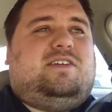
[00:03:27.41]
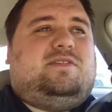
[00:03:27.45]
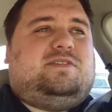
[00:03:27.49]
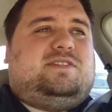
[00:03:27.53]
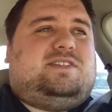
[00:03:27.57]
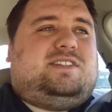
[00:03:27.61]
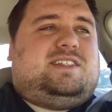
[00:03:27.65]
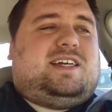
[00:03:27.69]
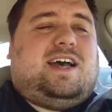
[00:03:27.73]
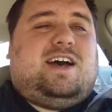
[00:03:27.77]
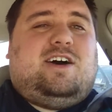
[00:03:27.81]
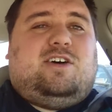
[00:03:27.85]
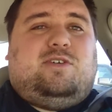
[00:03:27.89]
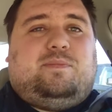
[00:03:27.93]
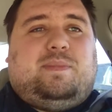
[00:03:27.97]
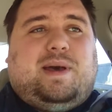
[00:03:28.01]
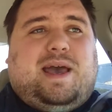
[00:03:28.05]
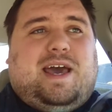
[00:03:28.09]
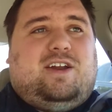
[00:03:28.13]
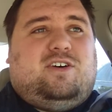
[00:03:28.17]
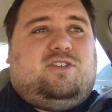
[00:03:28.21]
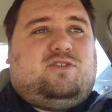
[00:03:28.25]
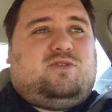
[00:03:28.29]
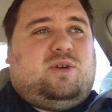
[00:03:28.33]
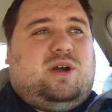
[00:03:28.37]
style
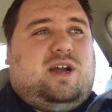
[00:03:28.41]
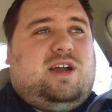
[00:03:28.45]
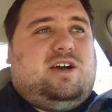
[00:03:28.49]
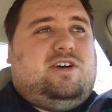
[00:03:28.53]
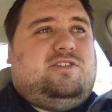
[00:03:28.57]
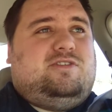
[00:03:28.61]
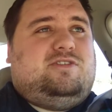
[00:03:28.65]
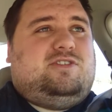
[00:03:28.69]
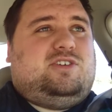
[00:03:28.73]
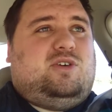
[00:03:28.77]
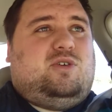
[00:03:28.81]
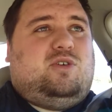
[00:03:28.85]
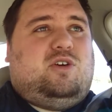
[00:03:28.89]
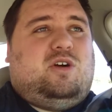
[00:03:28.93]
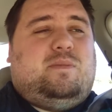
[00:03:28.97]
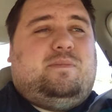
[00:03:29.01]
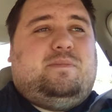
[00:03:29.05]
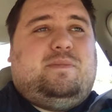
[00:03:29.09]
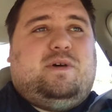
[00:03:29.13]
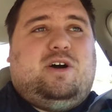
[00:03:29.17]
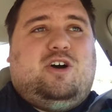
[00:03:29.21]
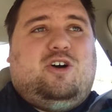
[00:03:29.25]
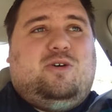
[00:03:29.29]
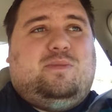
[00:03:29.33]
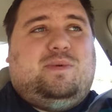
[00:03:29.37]
battleground or a
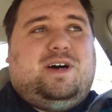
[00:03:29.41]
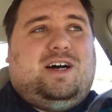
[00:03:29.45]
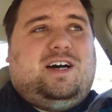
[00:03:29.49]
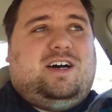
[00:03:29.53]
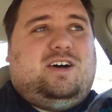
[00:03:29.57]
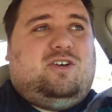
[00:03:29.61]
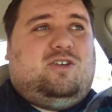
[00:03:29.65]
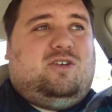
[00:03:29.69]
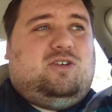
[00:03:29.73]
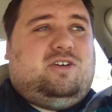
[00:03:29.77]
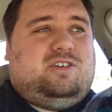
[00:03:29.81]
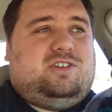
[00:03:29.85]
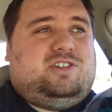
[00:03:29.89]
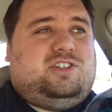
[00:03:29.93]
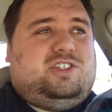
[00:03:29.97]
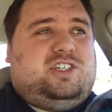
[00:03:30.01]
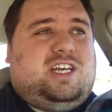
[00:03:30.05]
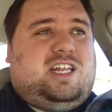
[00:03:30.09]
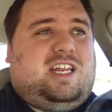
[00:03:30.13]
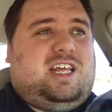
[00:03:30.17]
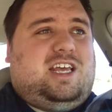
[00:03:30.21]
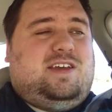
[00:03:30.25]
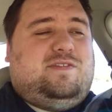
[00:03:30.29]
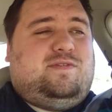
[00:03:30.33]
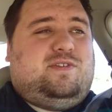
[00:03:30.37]
MOBA, or
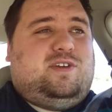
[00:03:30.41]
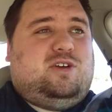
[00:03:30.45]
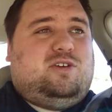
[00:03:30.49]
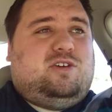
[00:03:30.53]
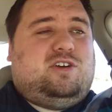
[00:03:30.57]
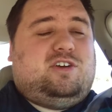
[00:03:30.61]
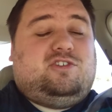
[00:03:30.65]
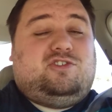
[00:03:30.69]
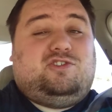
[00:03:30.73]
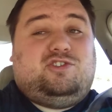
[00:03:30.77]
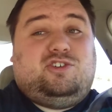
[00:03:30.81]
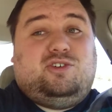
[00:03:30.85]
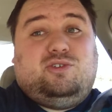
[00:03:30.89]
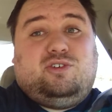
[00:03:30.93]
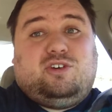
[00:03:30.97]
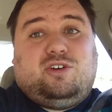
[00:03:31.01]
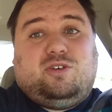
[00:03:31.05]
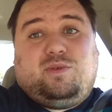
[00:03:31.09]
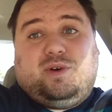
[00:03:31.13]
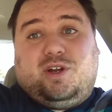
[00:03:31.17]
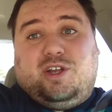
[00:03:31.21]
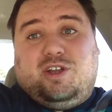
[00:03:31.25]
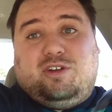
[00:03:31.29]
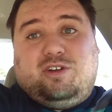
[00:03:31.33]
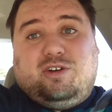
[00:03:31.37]
if you're in a shooter
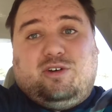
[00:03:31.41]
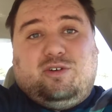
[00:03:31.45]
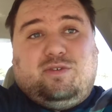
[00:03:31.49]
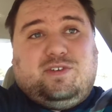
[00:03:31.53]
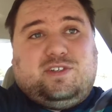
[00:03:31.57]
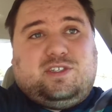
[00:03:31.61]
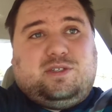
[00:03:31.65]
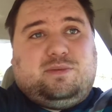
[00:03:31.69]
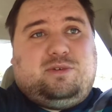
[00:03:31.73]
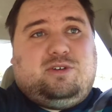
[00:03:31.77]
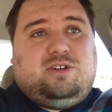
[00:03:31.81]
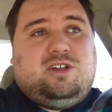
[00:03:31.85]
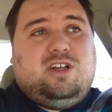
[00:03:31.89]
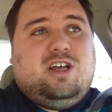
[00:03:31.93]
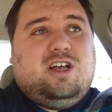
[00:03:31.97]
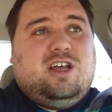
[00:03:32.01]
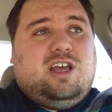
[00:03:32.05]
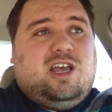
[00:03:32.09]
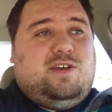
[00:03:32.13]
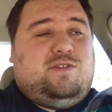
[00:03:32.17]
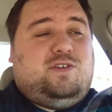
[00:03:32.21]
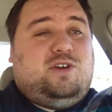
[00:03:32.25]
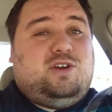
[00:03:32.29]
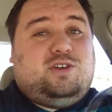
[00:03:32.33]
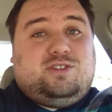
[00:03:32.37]
where you can go invisible,
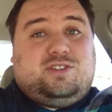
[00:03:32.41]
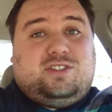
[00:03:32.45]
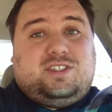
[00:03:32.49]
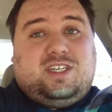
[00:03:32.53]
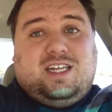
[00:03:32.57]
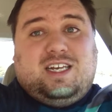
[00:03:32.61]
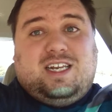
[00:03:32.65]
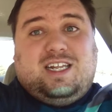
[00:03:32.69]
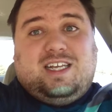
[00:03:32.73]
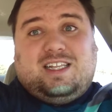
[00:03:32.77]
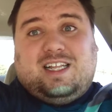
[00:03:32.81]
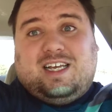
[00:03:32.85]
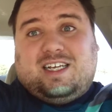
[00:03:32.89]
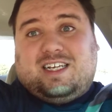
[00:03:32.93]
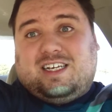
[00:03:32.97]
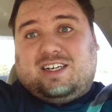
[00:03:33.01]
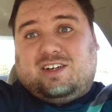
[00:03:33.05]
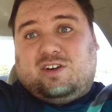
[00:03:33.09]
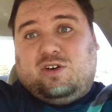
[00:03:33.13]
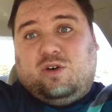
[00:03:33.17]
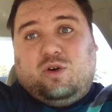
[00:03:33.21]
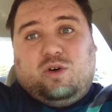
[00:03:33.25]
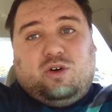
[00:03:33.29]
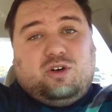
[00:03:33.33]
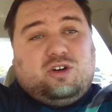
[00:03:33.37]
if you're sitting at a
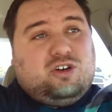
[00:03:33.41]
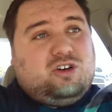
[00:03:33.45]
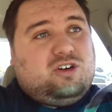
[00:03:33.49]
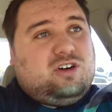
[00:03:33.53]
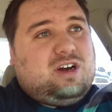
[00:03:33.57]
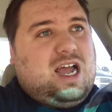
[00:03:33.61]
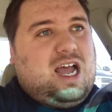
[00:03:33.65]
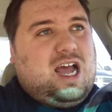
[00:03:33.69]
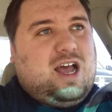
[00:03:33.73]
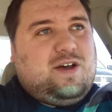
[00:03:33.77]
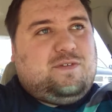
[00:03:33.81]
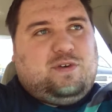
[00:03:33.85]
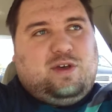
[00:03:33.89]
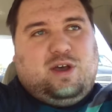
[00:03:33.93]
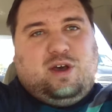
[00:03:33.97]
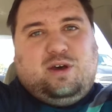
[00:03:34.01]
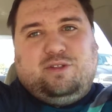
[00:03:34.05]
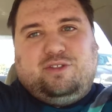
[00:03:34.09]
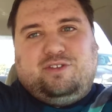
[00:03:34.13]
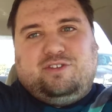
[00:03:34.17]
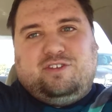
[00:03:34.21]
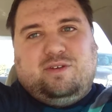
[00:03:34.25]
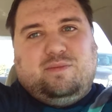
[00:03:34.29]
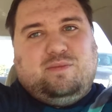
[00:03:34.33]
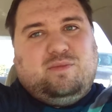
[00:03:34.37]
quarter, half
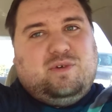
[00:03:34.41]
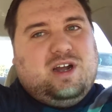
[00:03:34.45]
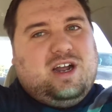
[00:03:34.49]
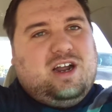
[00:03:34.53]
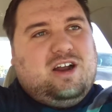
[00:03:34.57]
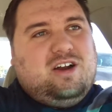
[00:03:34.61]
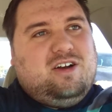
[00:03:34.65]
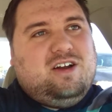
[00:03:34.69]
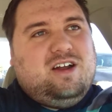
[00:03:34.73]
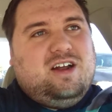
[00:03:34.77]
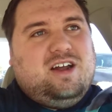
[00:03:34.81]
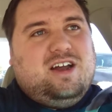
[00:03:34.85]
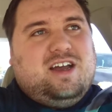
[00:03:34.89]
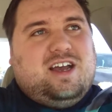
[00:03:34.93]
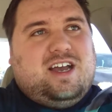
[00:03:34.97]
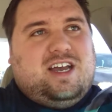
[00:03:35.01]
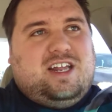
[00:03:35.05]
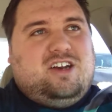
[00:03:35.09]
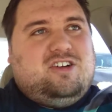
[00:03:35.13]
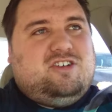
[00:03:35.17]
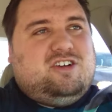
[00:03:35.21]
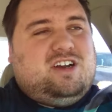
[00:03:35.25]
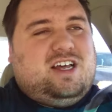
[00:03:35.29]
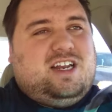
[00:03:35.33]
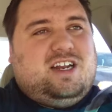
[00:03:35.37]
health somewhere, and
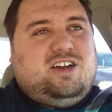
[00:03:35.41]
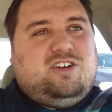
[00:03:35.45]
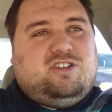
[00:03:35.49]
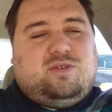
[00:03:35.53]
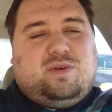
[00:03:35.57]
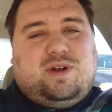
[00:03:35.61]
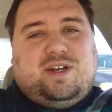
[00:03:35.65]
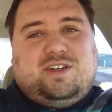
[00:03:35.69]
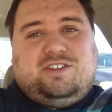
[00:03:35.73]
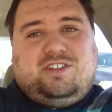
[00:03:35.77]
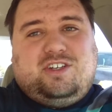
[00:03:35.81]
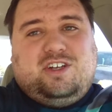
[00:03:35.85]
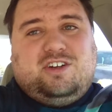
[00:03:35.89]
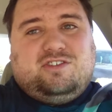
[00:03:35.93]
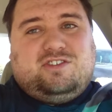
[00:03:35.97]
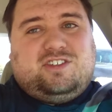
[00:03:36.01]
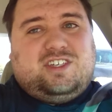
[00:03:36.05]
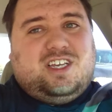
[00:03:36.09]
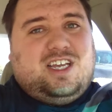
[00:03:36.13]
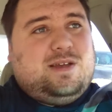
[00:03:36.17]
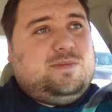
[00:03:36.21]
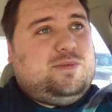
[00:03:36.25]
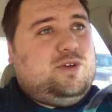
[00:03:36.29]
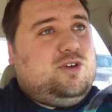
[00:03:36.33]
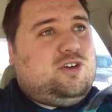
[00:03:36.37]
you're not near the rest of your
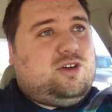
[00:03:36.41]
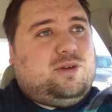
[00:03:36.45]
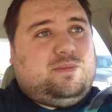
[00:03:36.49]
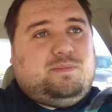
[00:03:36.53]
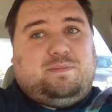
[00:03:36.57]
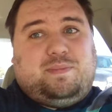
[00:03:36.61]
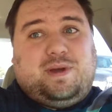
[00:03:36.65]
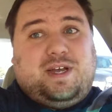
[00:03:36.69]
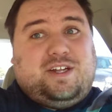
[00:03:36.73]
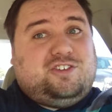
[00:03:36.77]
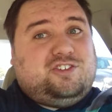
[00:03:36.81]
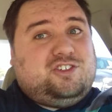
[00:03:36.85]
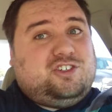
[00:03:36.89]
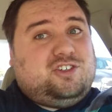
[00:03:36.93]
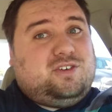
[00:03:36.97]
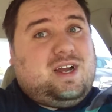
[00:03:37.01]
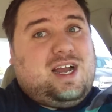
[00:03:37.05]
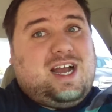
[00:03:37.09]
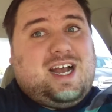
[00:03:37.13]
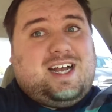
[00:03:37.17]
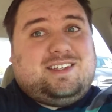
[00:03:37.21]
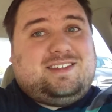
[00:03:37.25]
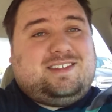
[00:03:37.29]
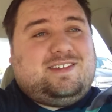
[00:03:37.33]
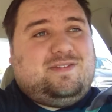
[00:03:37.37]
team, you can bet your
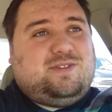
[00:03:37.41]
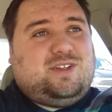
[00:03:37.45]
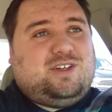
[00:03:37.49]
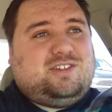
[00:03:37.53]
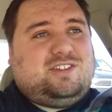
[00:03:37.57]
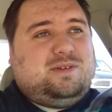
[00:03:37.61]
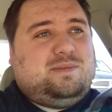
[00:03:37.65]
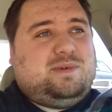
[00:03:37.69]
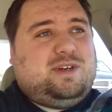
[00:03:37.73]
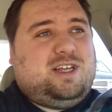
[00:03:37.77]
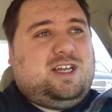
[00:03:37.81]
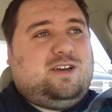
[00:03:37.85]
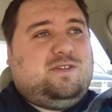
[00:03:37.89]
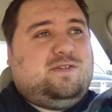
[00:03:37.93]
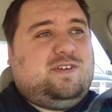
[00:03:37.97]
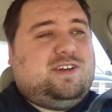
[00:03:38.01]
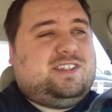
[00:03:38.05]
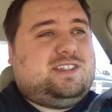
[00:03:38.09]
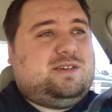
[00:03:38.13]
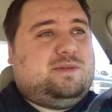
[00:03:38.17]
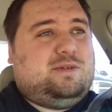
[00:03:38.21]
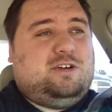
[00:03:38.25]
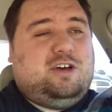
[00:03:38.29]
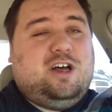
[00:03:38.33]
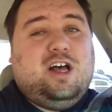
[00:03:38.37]
ass if there's somebody
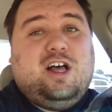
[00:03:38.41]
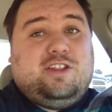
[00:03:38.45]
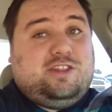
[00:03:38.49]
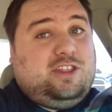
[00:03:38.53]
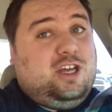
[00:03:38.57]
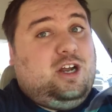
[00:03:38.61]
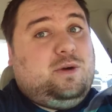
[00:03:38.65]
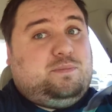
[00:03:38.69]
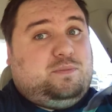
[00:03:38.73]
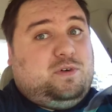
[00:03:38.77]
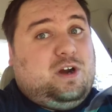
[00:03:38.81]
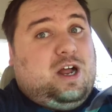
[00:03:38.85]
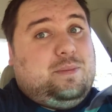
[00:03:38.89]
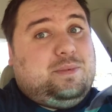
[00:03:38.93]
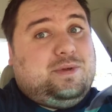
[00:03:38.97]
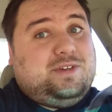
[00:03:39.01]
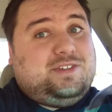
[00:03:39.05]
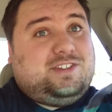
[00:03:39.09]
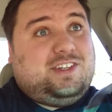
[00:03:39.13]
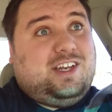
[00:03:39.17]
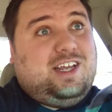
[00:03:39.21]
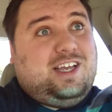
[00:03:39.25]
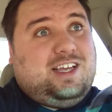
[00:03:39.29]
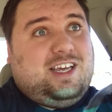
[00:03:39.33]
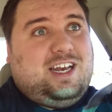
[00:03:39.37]
invisible, they're probably
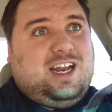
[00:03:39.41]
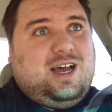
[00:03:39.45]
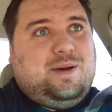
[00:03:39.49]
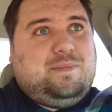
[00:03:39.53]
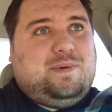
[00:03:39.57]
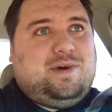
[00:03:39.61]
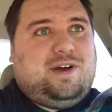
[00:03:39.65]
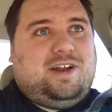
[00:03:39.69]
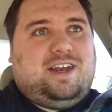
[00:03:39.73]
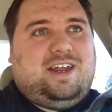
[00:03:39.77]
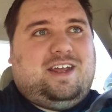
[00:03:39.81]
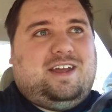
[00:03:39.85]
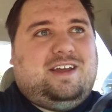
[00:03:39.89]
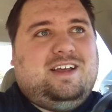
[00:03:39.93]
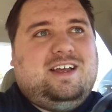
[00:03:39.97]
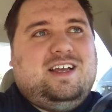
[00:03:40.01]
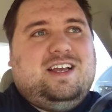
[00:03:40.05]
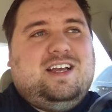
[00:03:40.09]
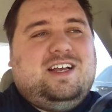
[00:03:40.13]
sneaking up on you.